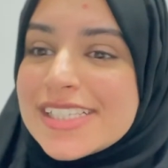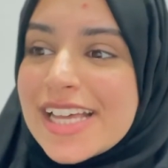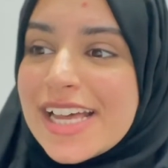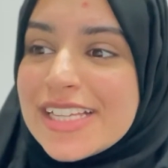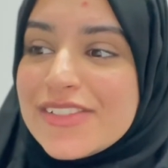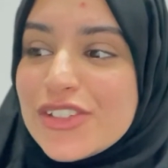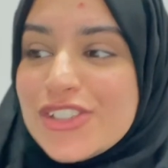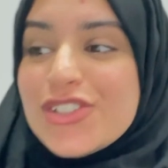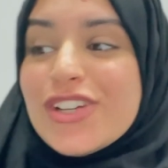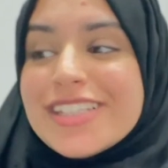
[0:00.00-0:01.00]
and if you
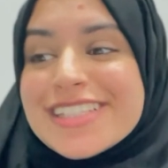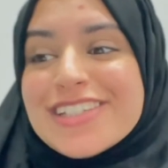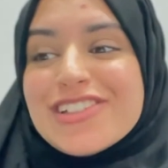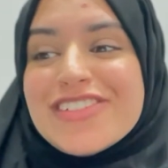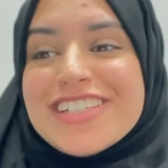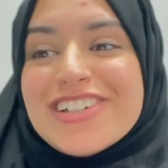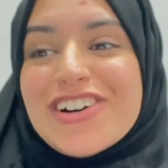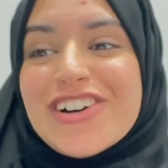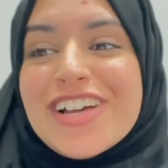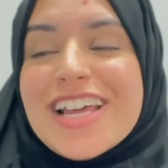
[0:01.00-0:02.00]
enjoyed this little
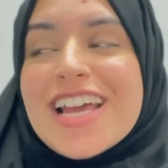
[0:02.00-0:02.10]
video